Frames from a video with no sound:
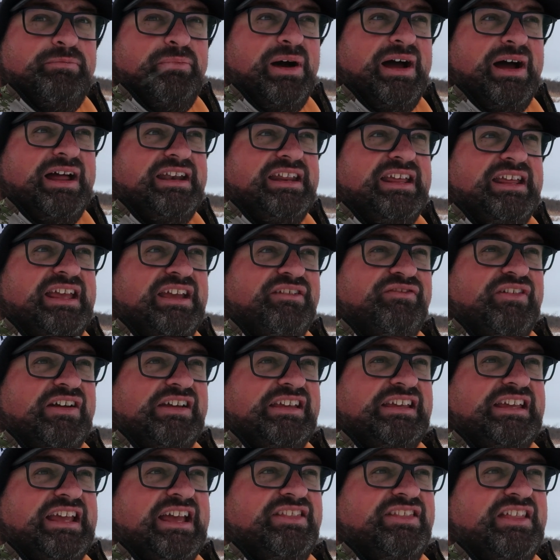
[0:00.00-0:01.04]
But if I
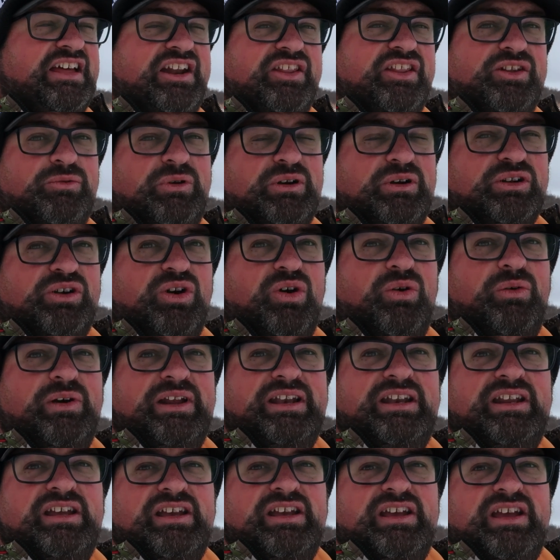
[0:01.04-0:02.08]
can get that other one
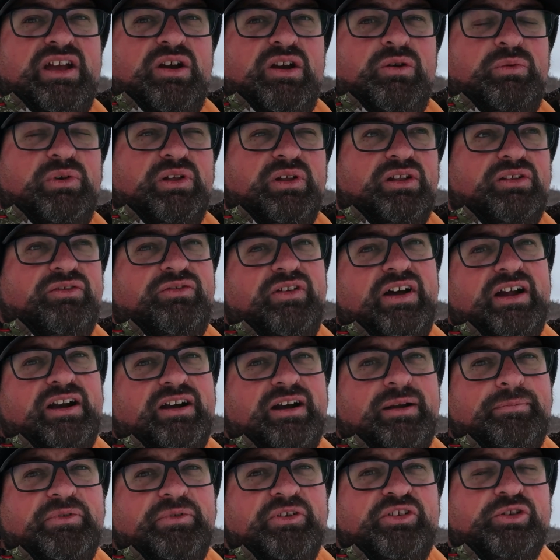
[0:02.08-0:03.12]
going, we'll
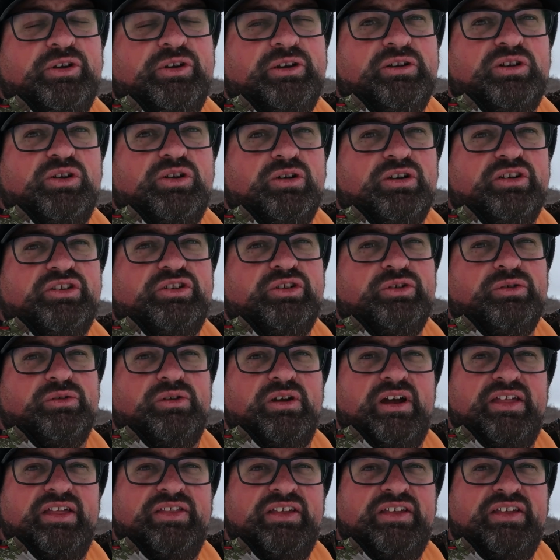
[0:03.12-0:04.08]
fire up the screen recorder too.